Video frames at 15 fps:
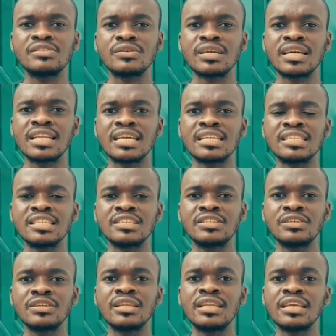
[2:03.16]

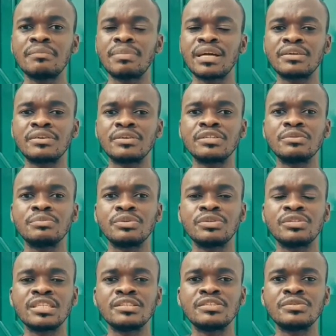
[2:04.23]
organizations, thereby
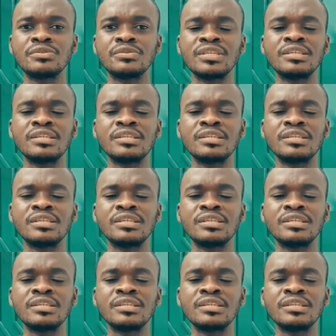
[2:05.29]
contributing to